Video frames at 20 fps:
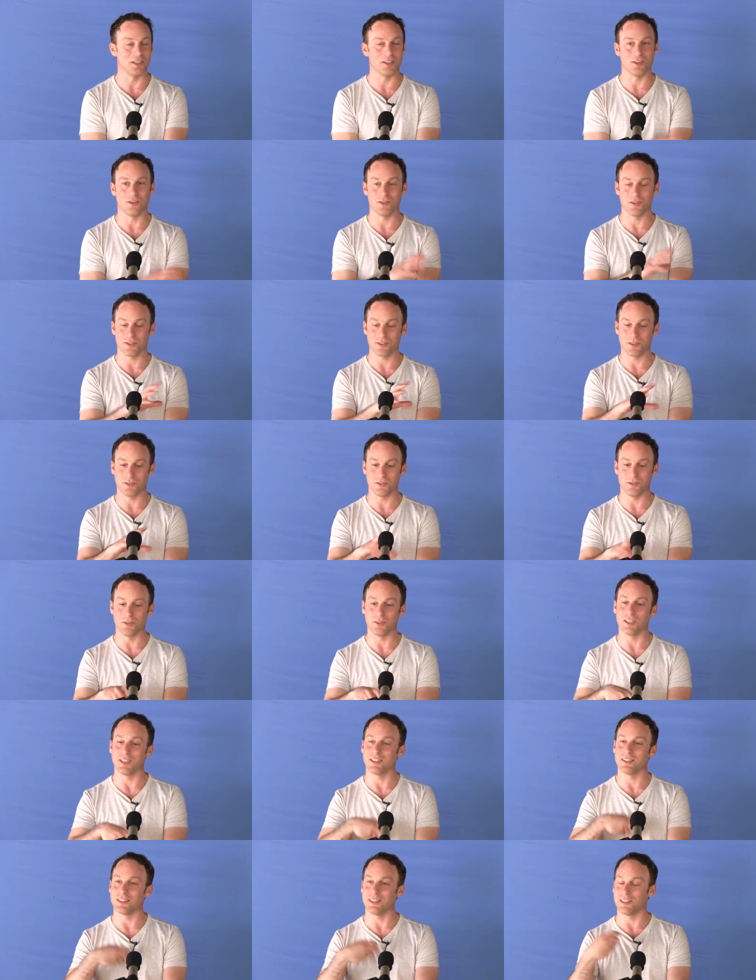and also
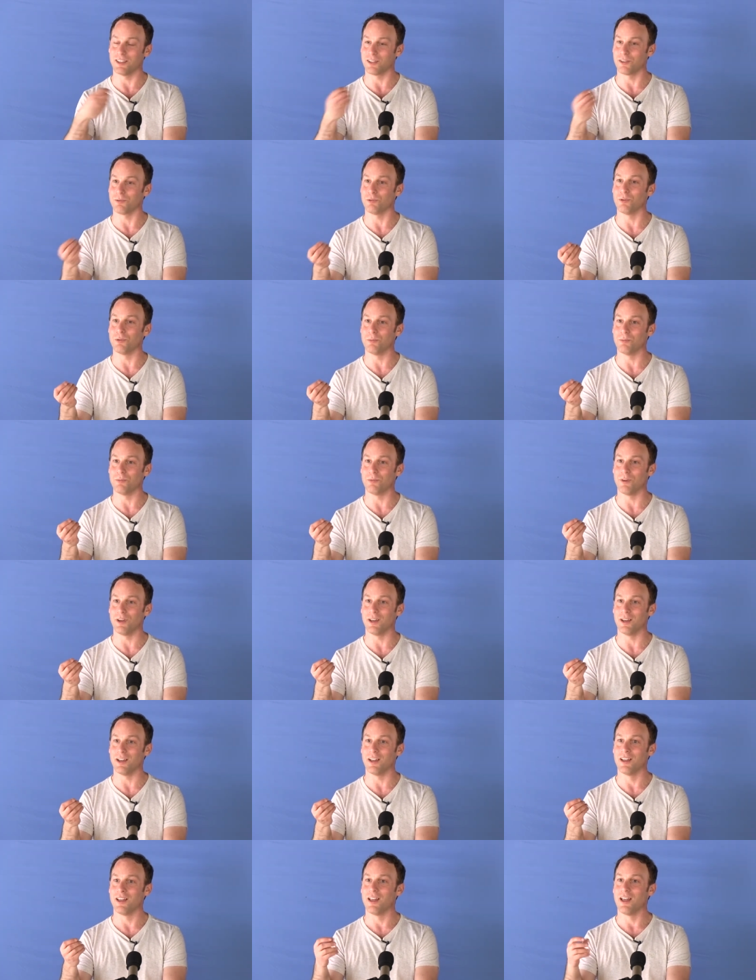doing it in a group
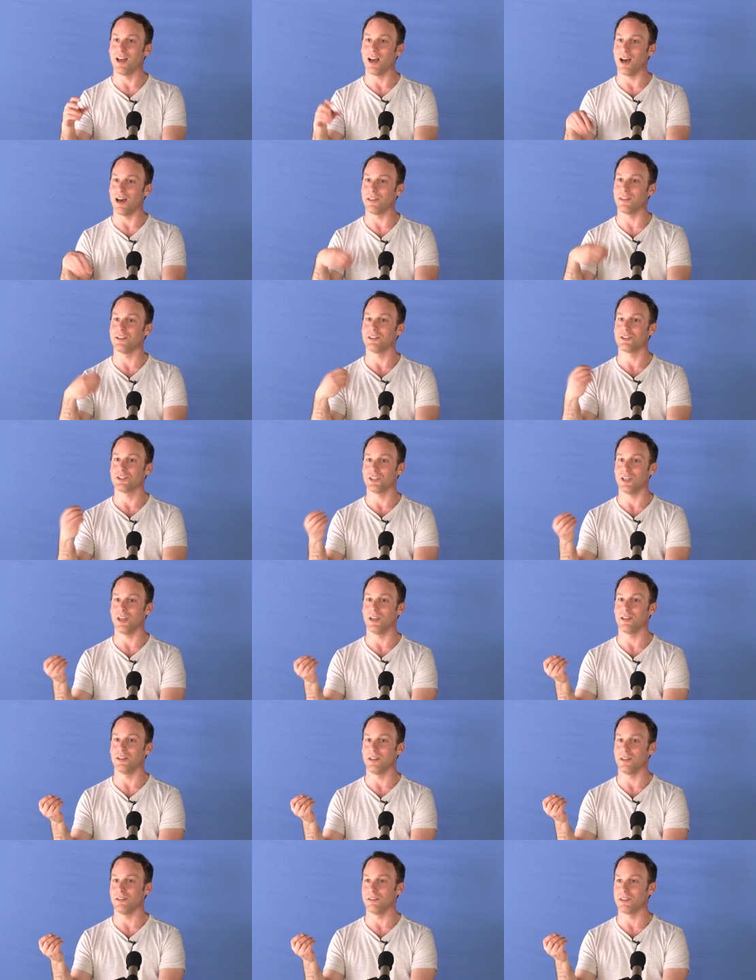where others
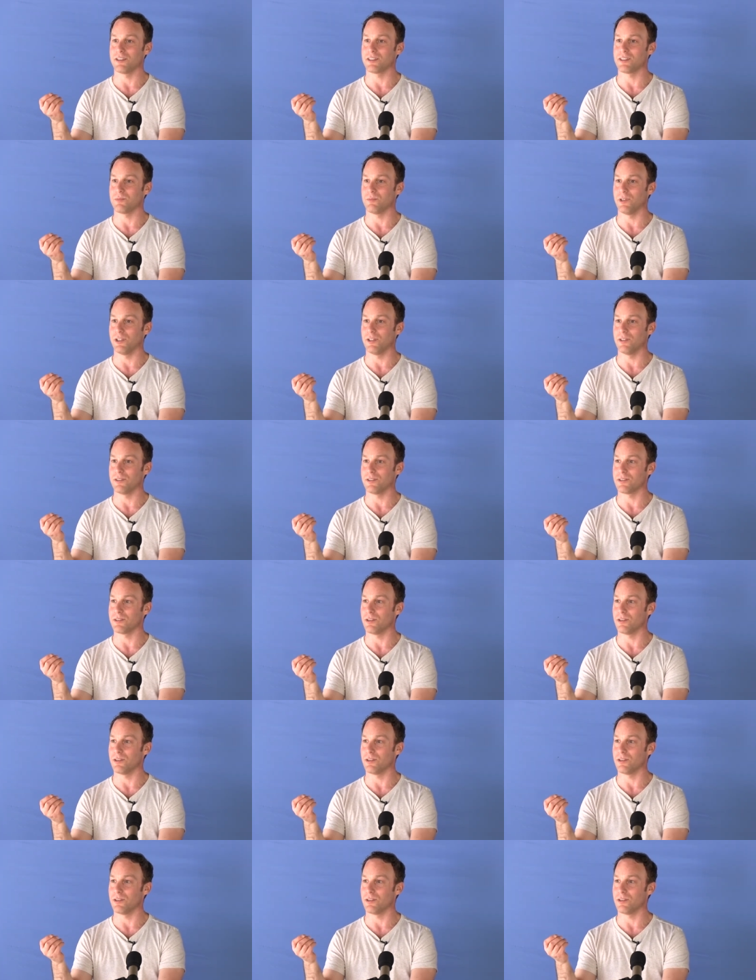share their experience.